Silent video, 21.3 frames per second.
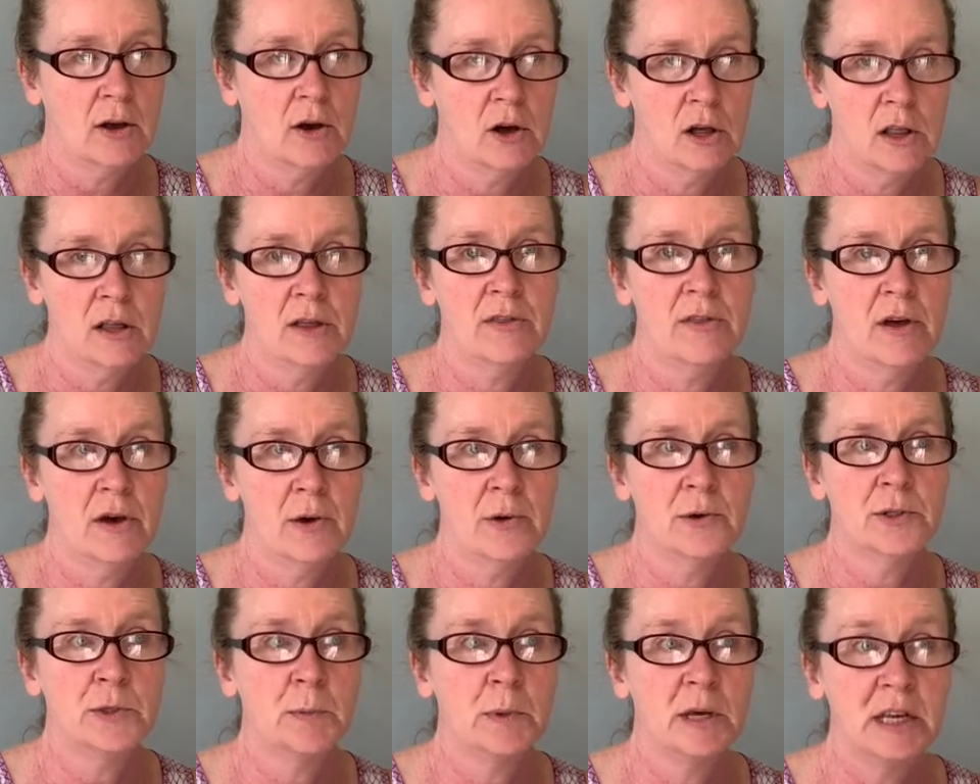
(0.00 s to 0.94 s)
all of
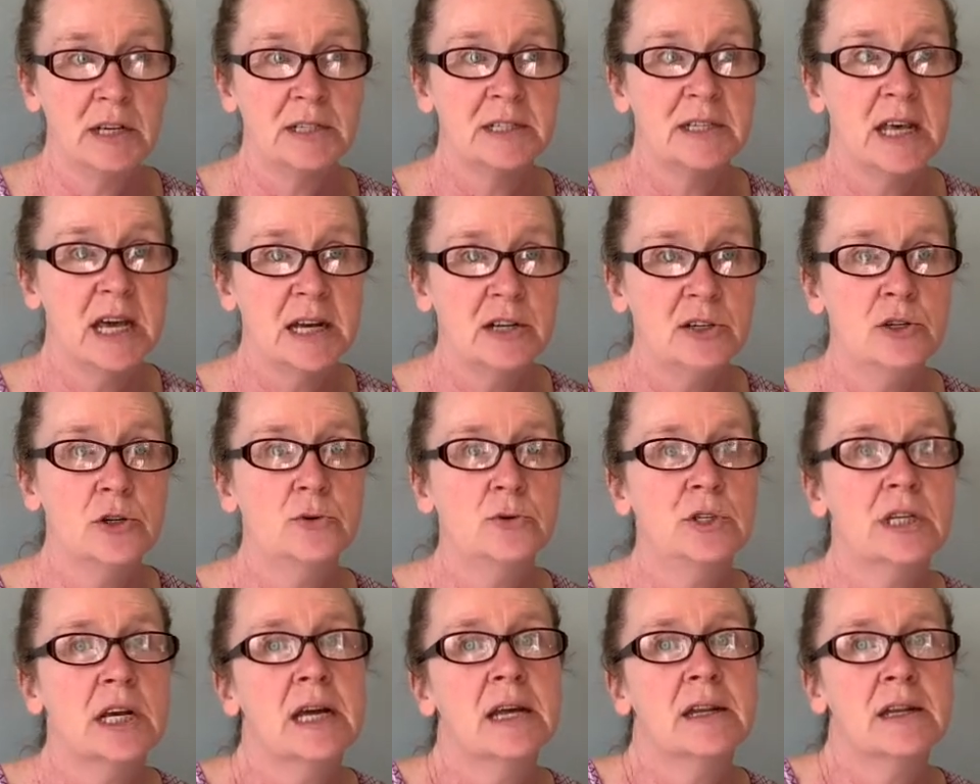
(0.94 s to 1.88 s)
those because they do
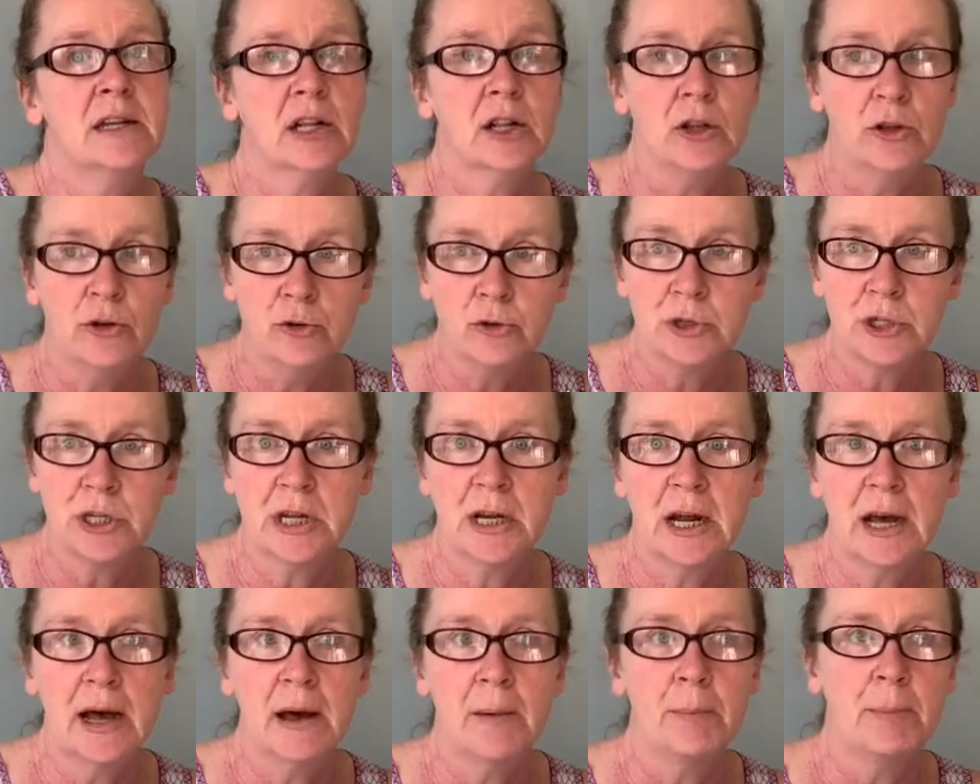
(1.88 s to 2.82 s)
tend to loosen
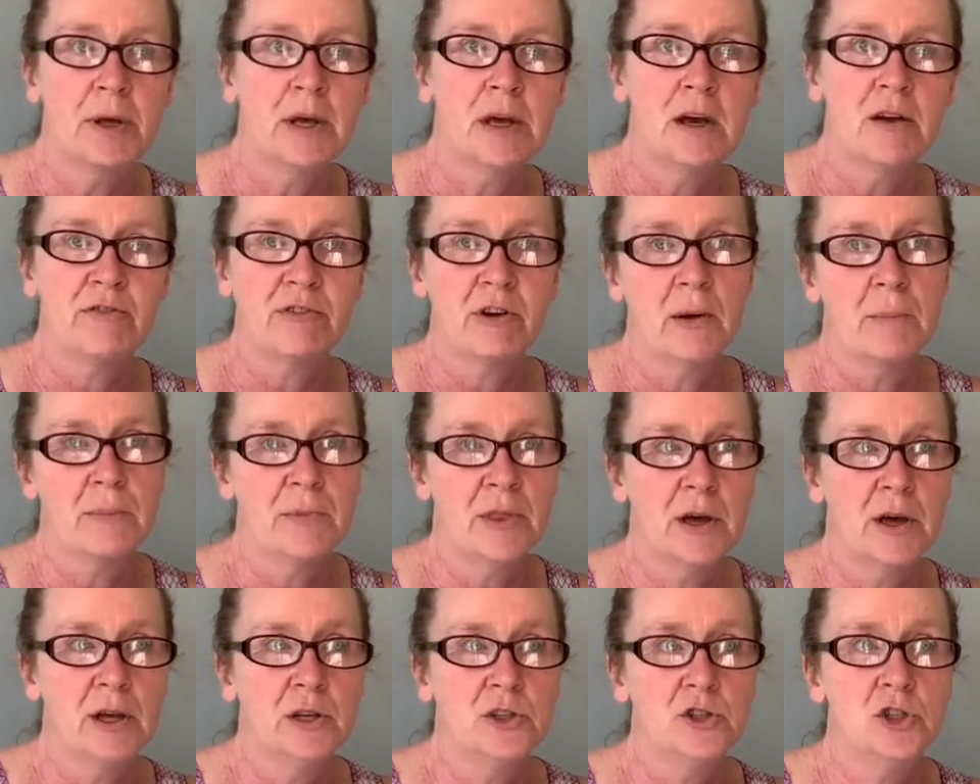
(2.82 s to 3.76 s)
up from
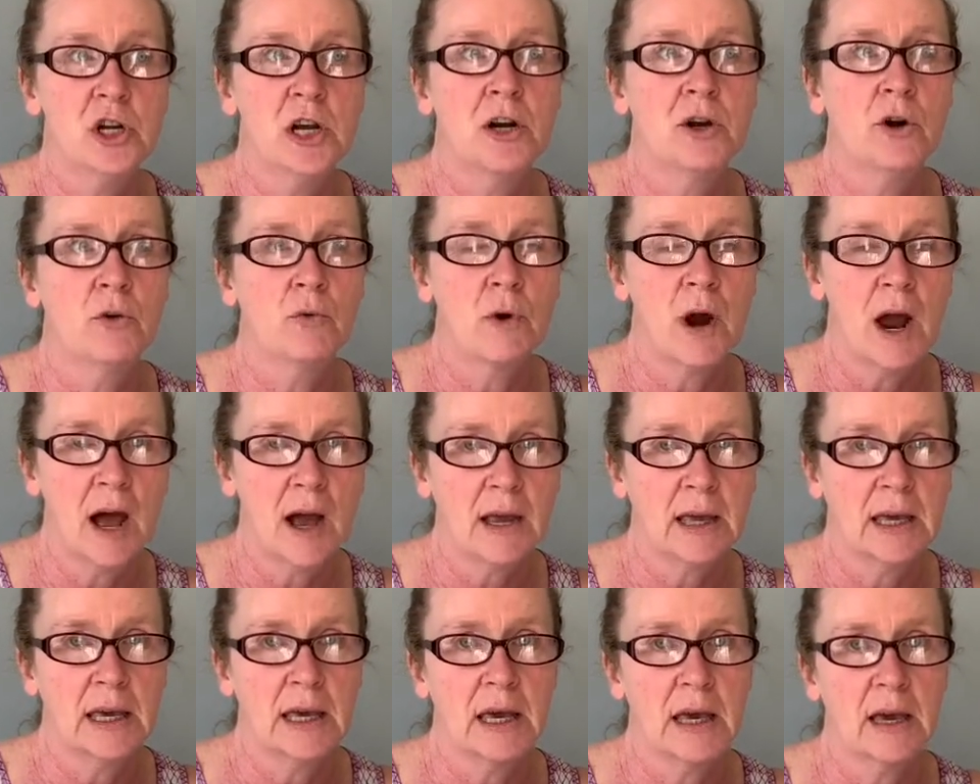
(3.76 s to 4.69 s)
the gentle
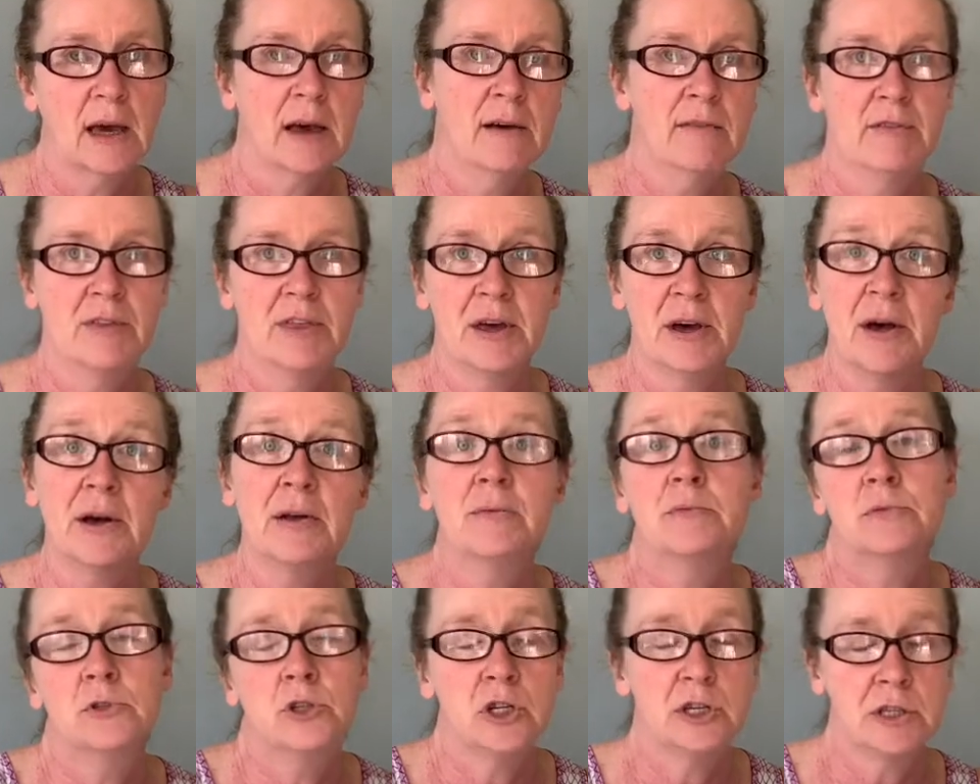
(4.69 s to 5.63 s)
rocking
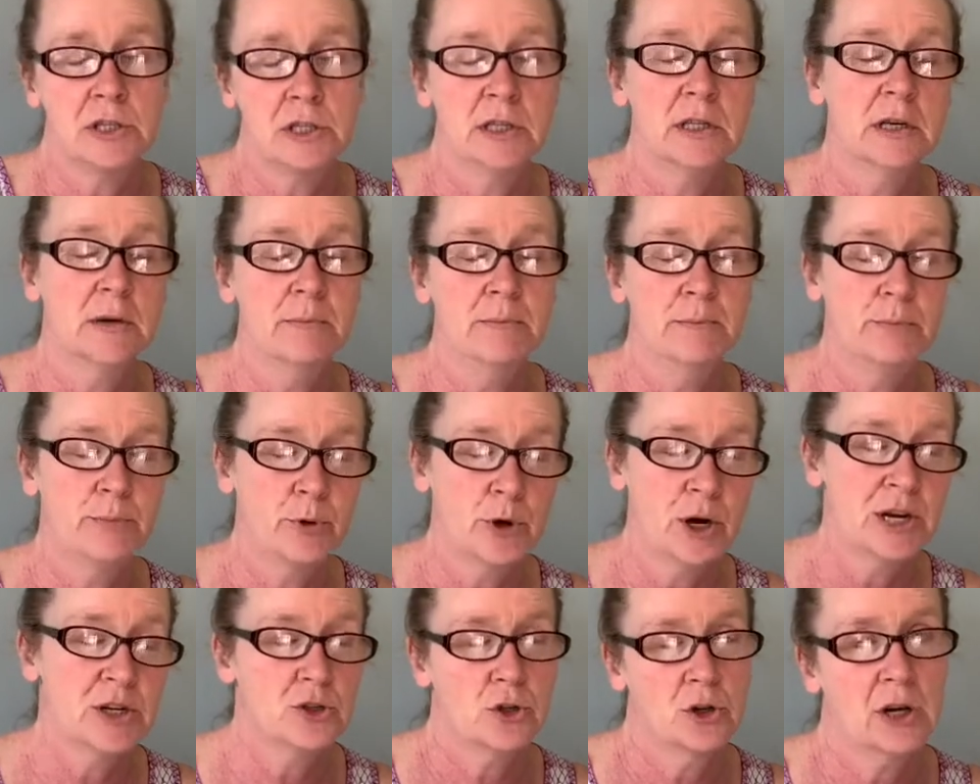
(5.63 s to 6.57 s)
of just the
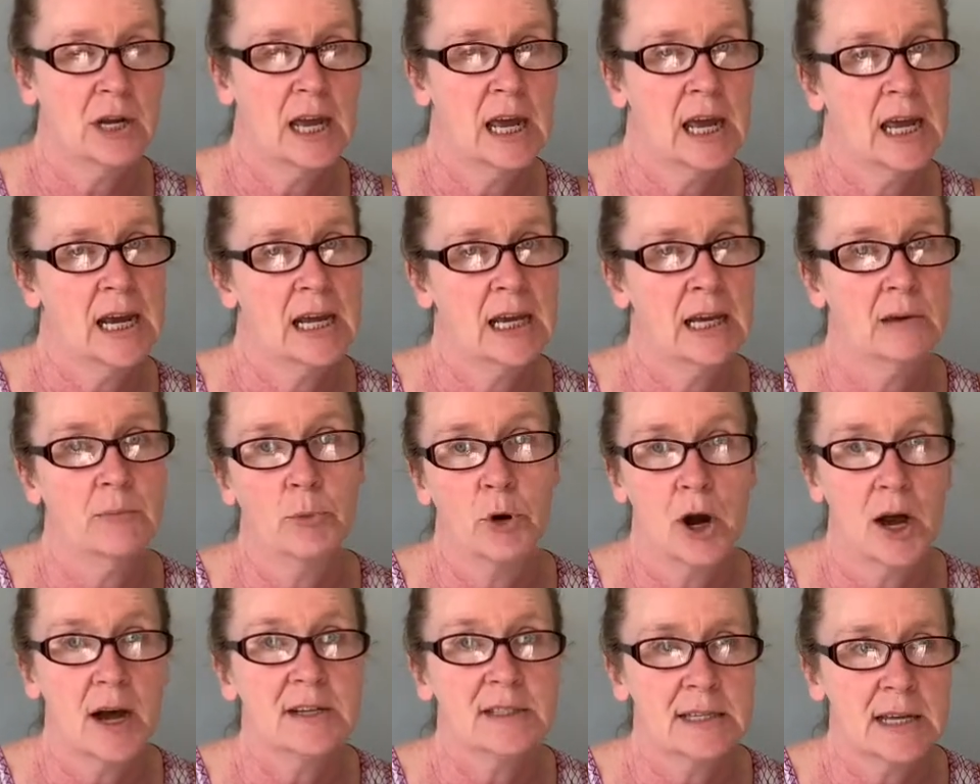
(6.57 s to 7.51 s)
pressure canning
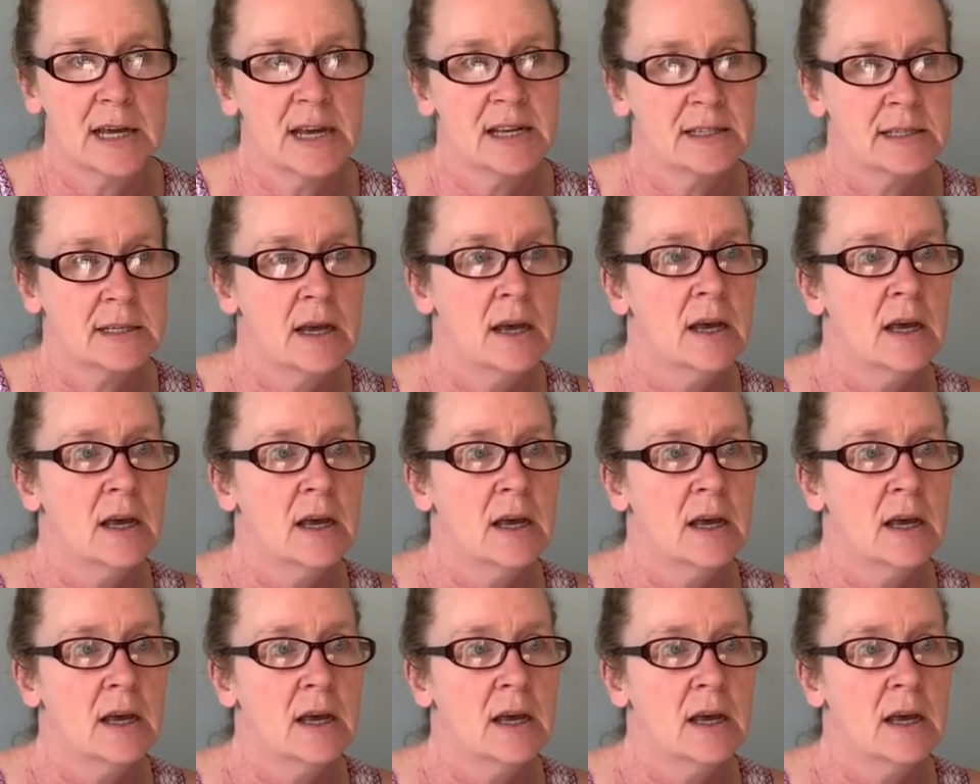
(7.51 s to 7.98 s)
process.